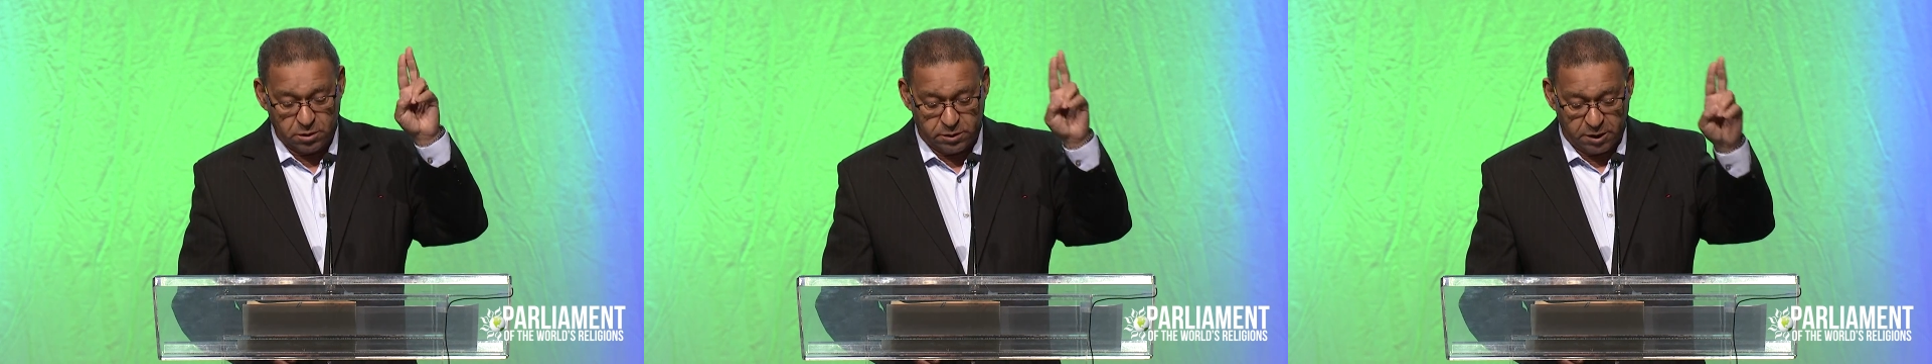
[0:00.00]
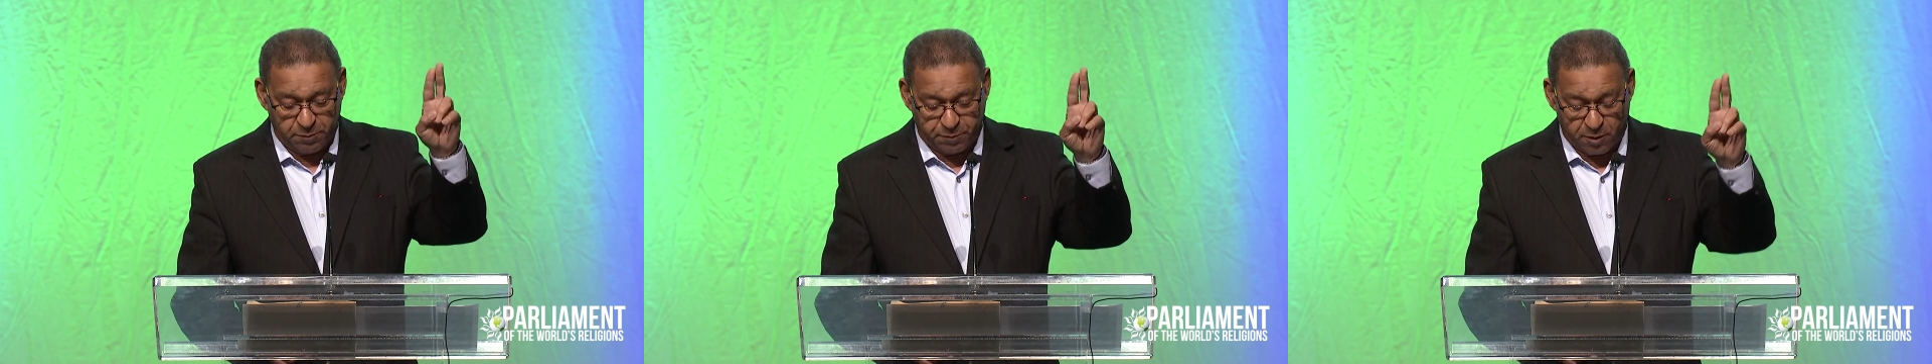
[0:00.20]

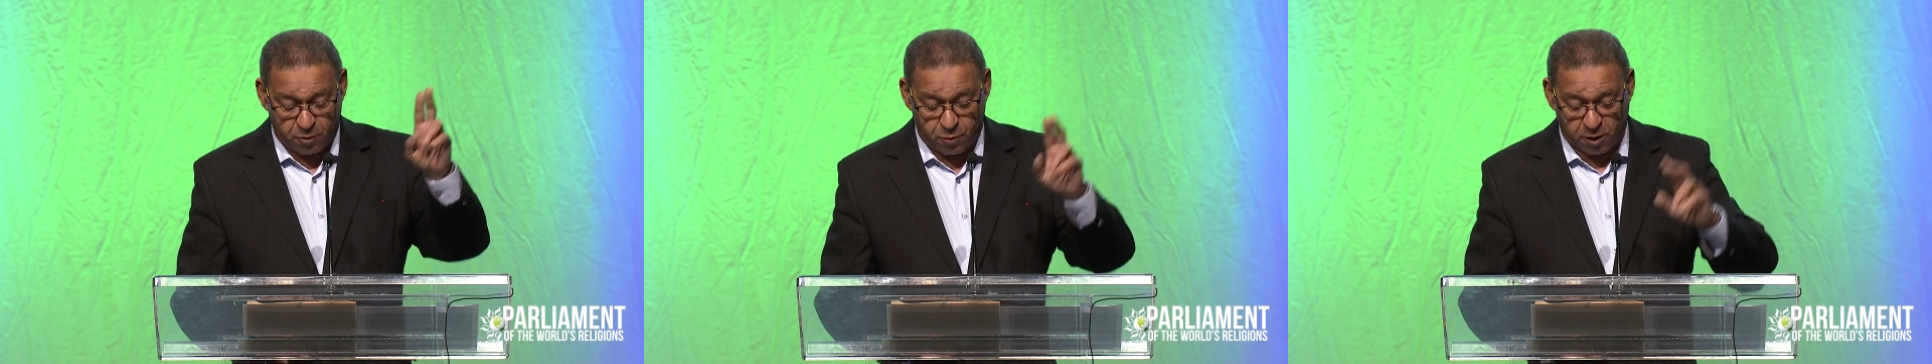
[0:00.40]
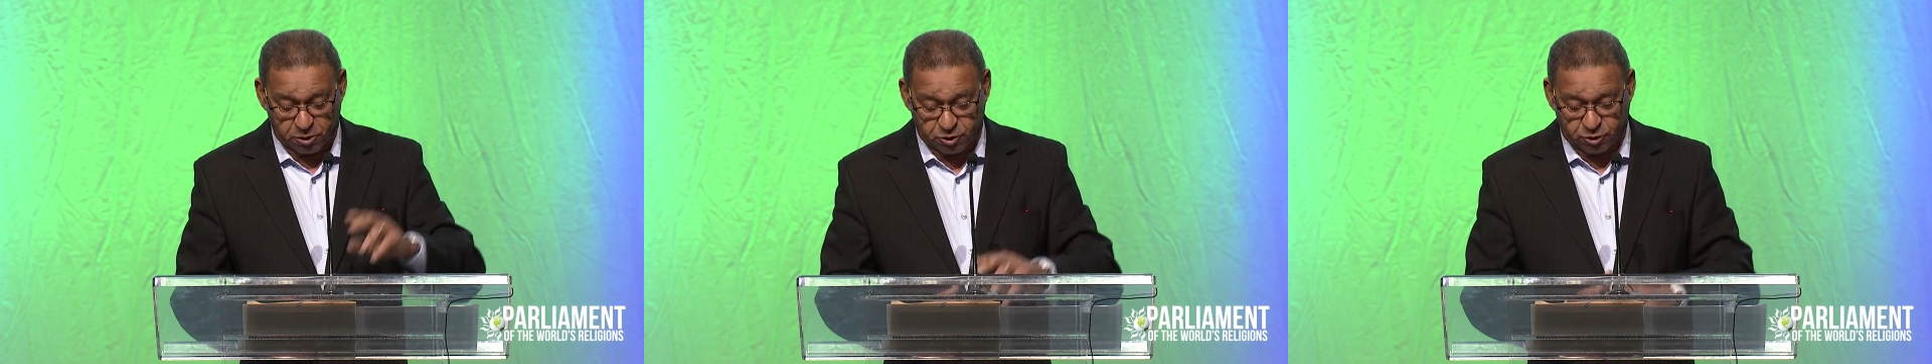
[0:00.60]
deeper
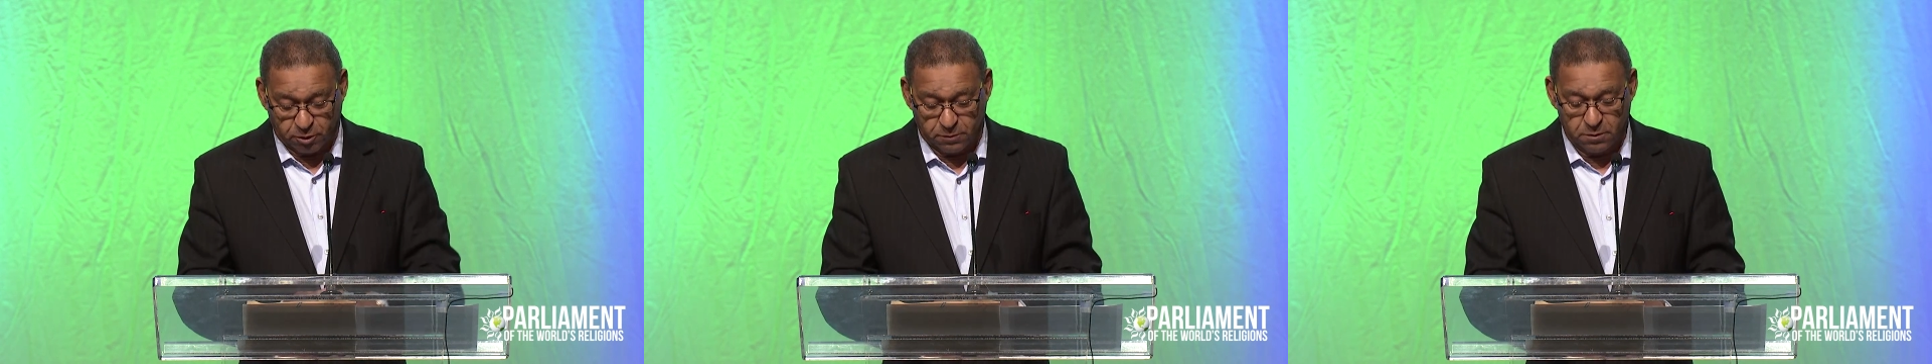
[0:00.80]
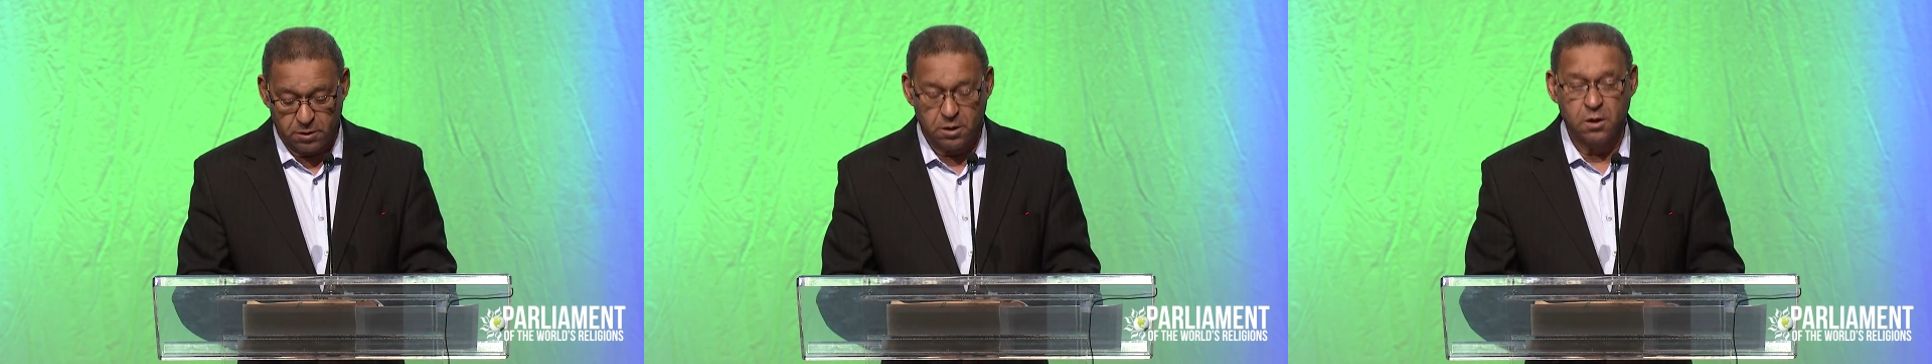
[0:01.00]
question.
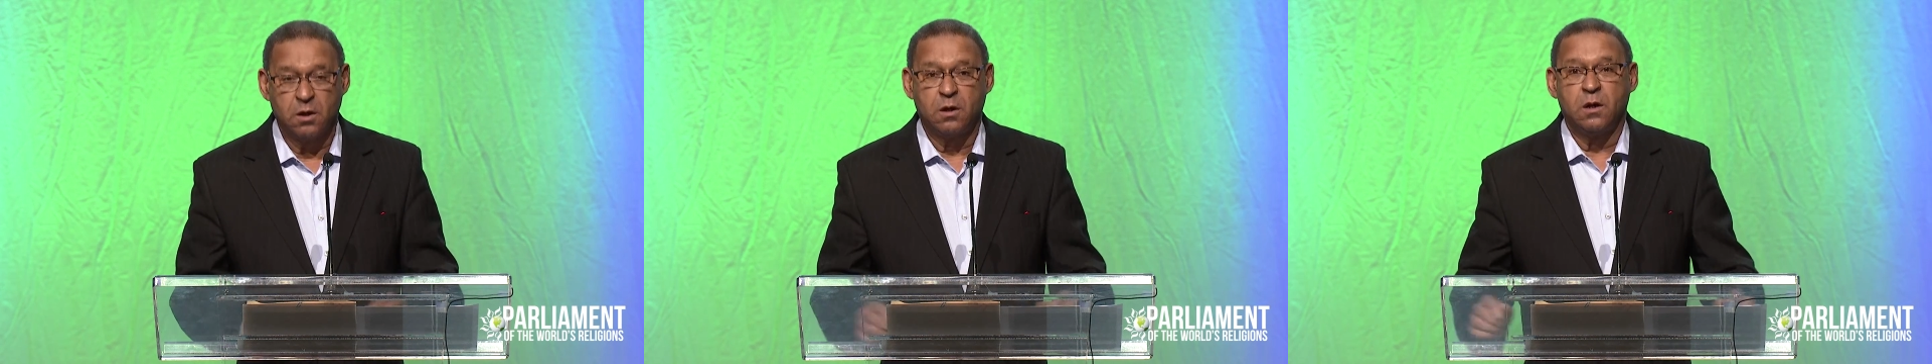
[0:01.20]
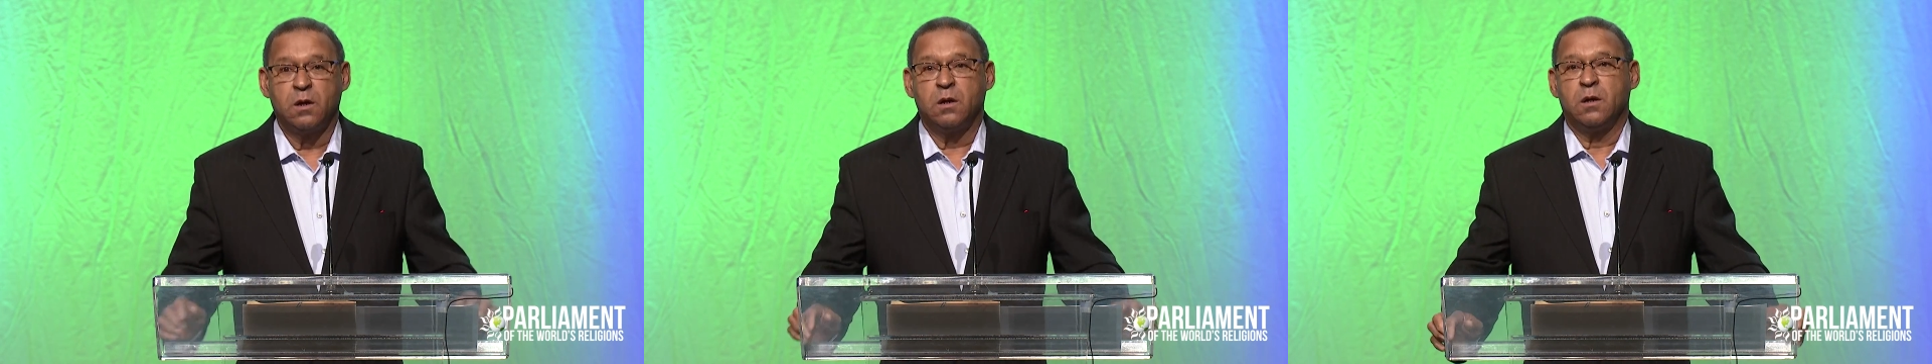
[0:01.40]

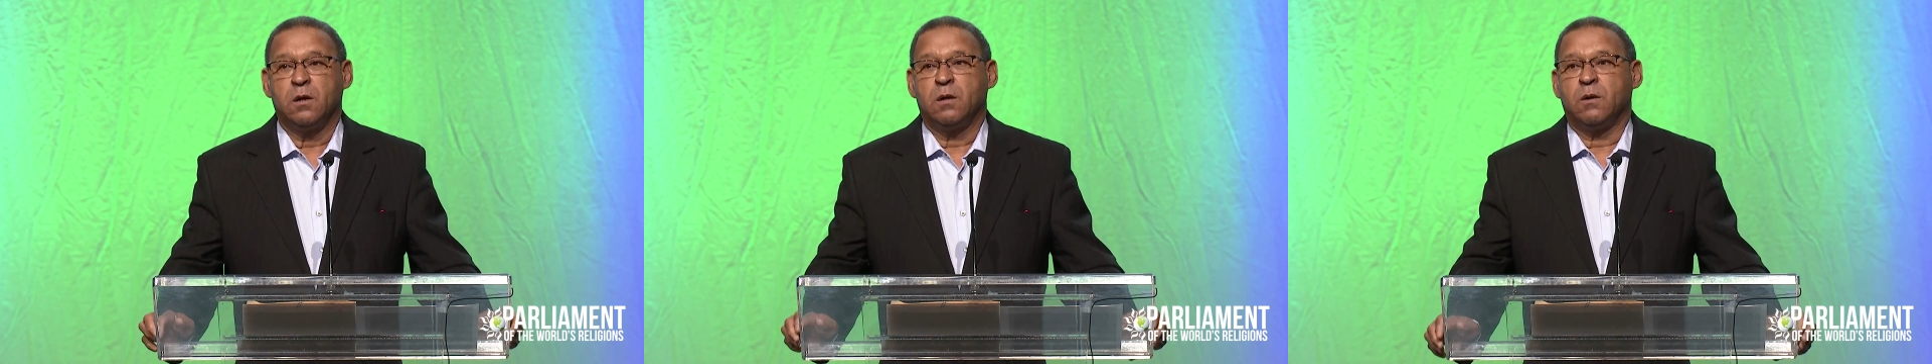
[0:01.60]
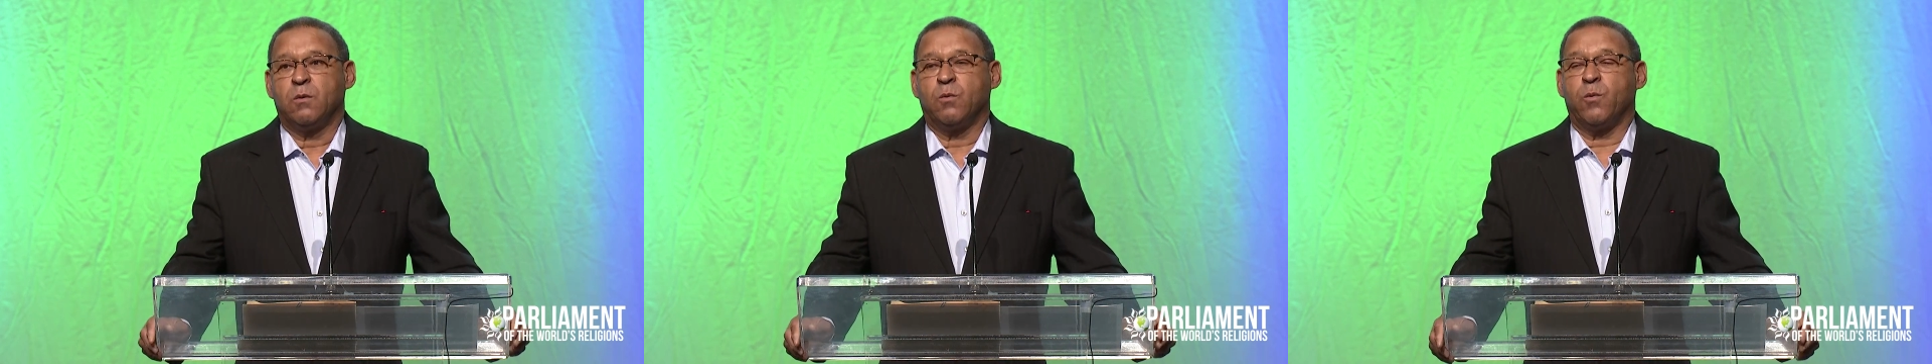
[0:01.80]

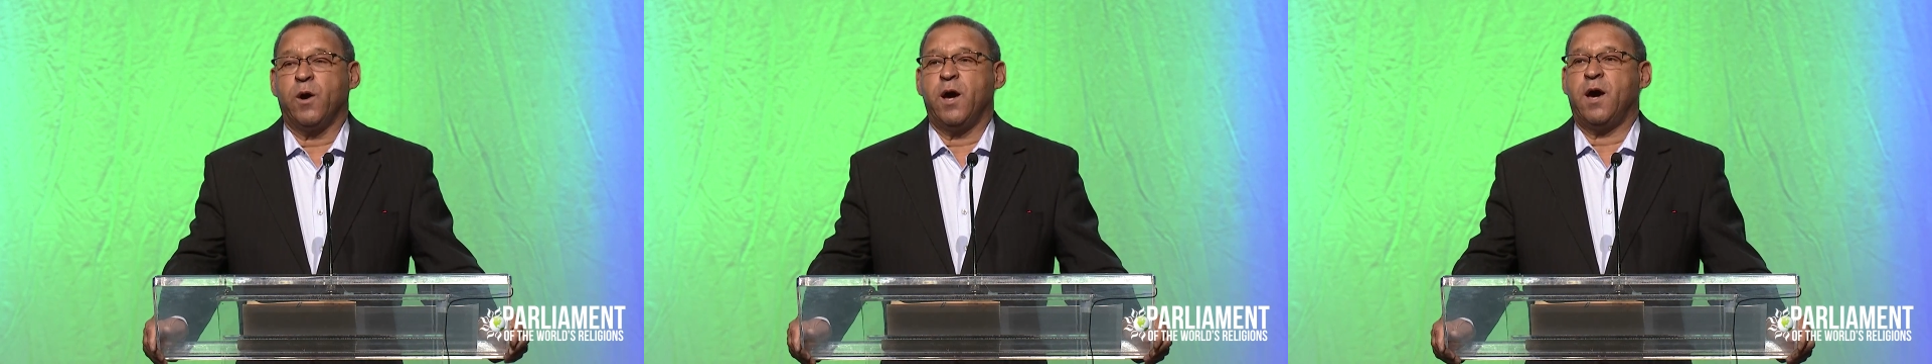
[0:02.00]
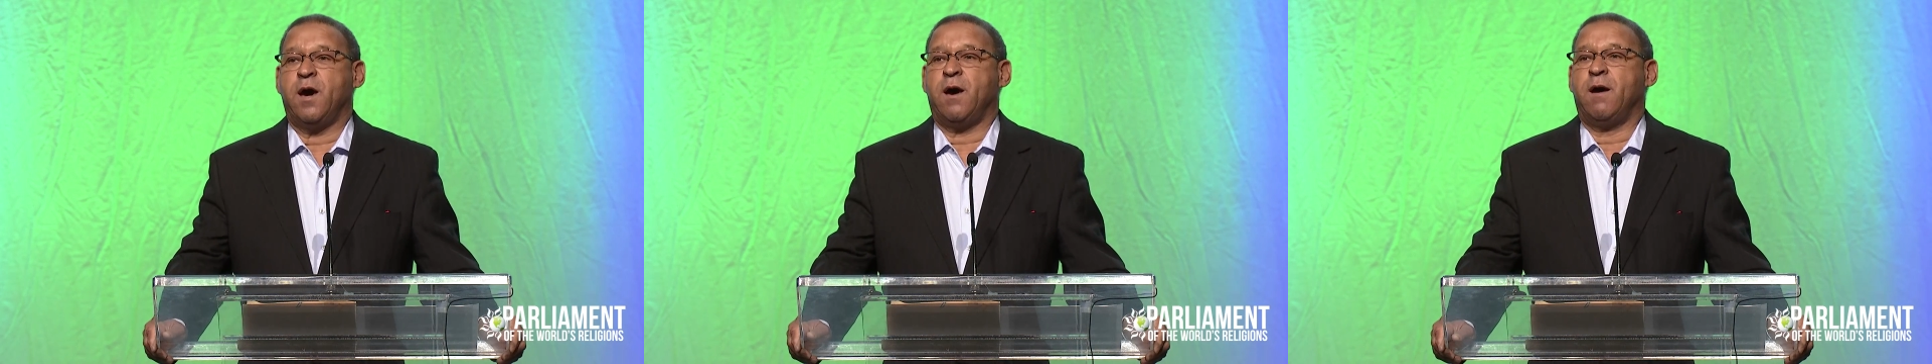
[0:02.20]

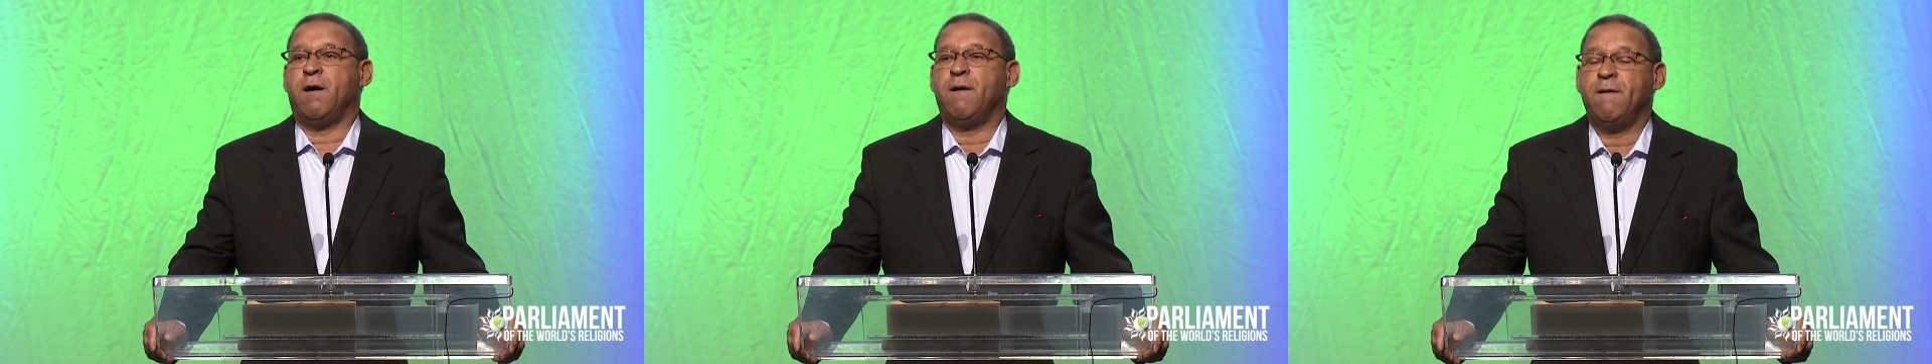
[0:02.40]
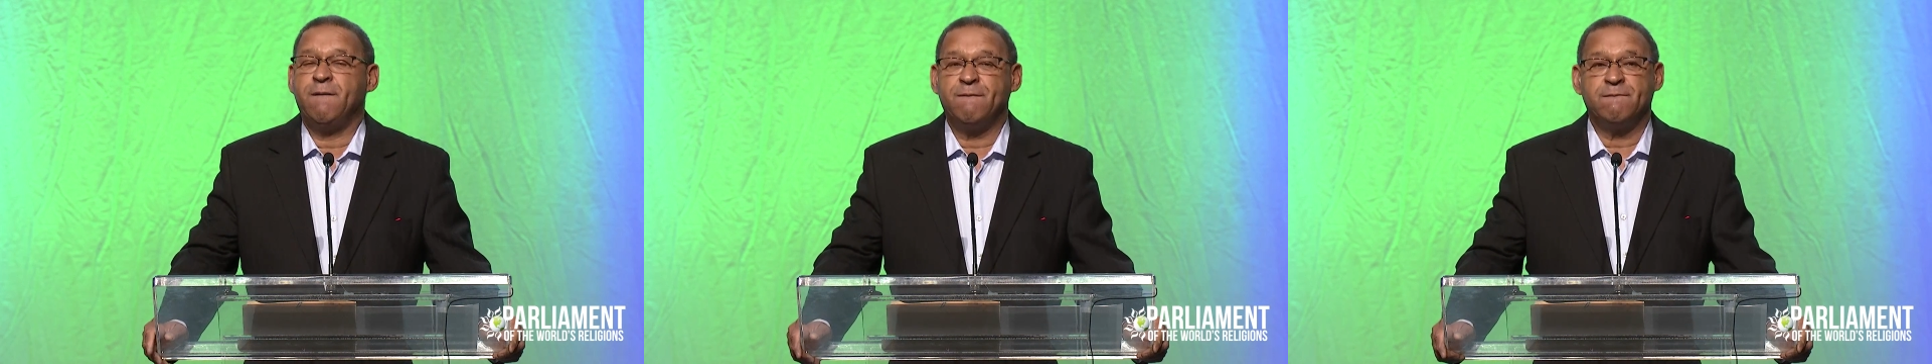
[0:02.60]

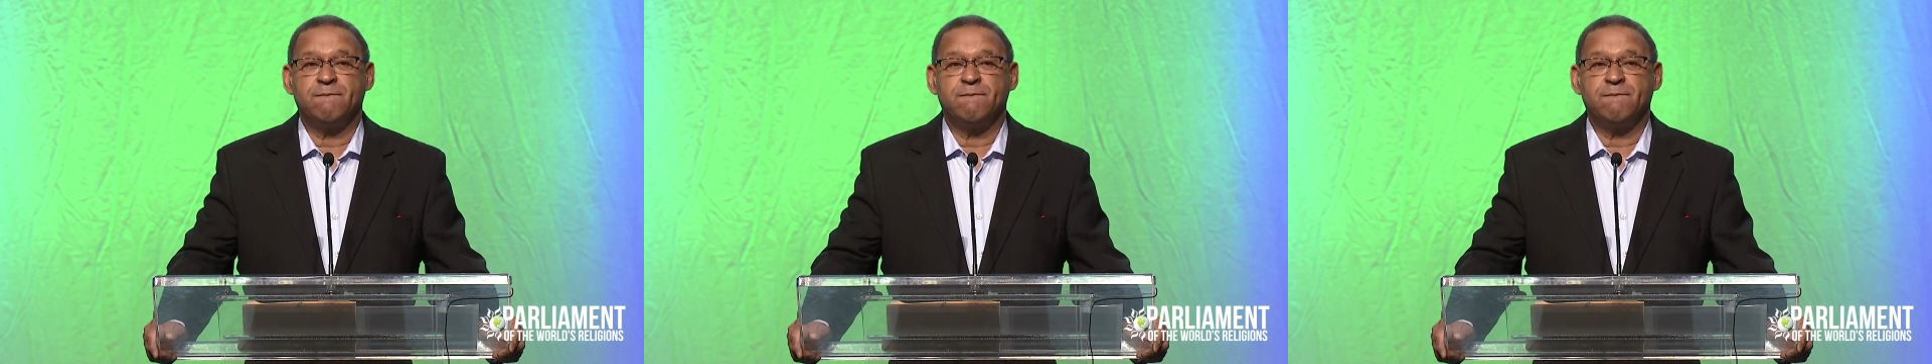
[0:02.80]
Where